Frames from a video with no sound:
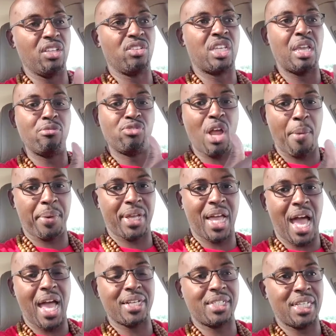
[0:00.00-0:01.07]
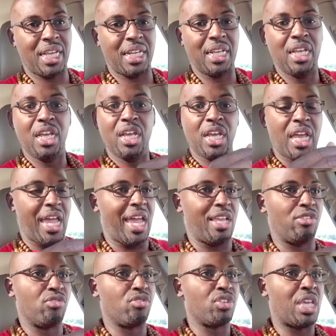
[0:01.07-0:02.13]
can keep dropping content,
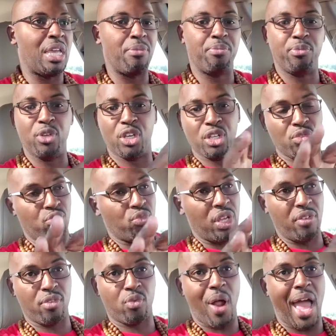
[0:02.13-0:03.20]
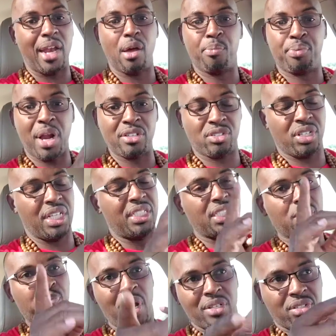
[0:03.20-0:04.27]
and you can even write up press releases.
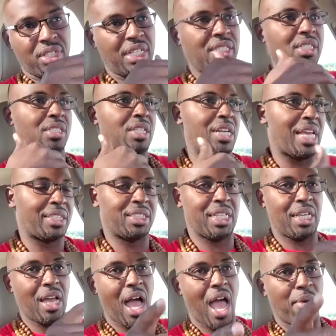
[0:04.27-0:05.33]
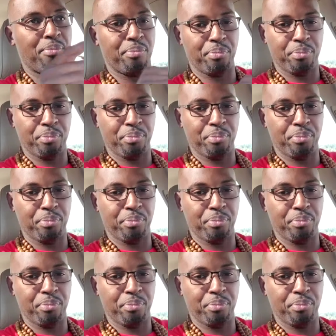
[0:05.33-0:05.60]
The next thing. All right.